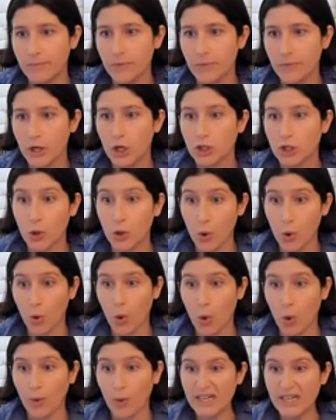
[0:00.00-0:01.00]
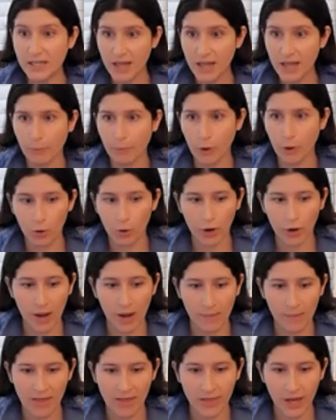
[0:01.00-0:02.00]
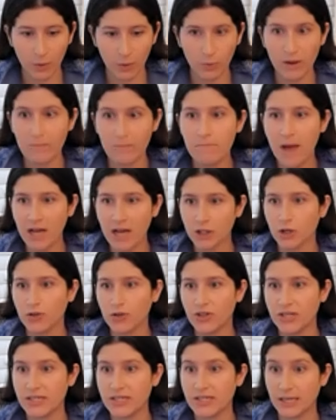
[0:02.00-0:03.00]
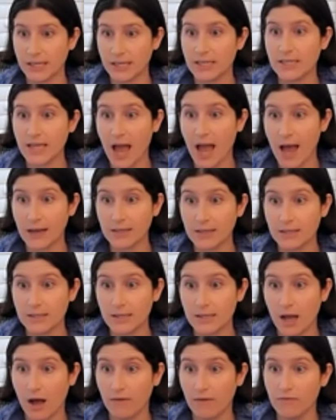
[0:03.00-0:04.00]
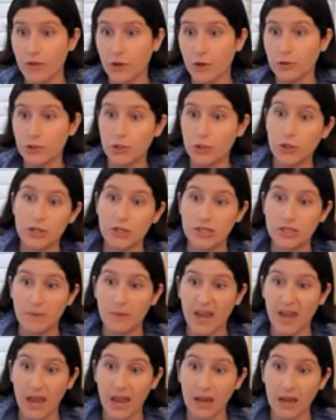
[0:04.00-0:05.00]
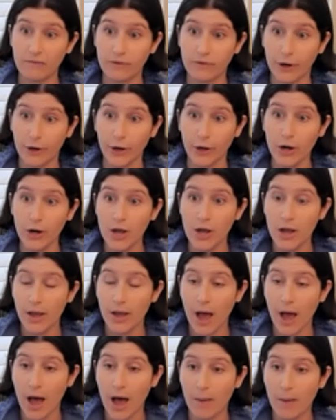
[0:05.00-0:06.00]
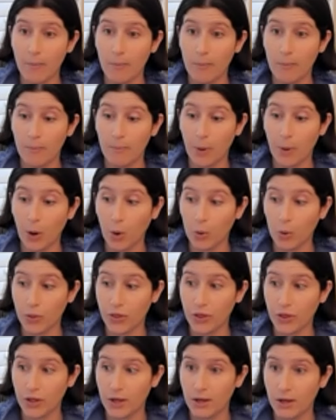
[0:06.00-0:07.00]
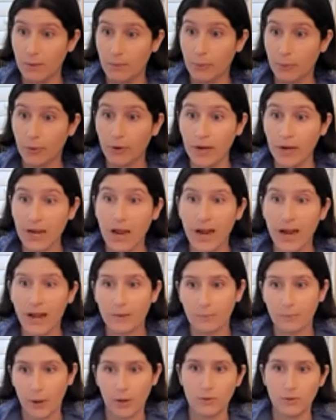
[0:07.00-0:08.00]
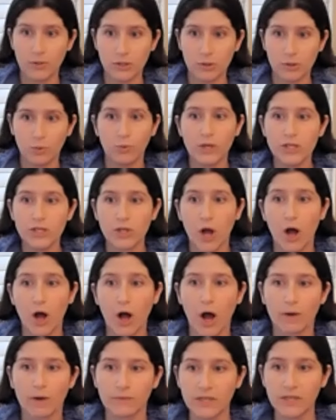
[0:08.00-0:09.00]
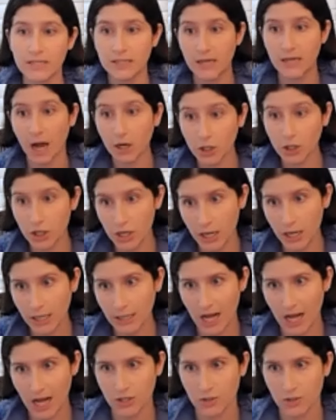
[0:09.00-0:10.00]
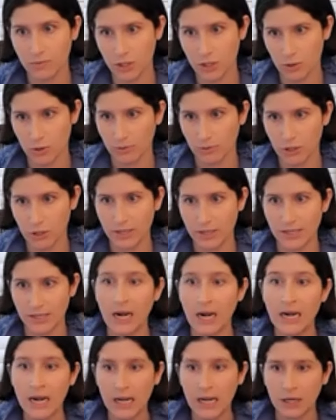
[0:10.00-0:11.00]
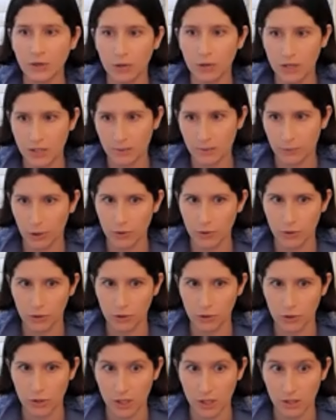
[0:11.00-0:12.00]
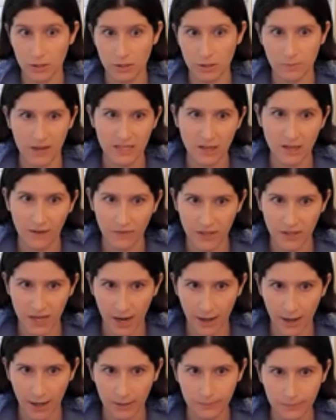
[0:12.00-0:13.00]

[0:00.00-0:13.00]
So we did that program, and then we measured the success of those students' behavior, both pre and post. We saw a reduction in classroom disruptions and an increase in pro-social skills based off the DECA.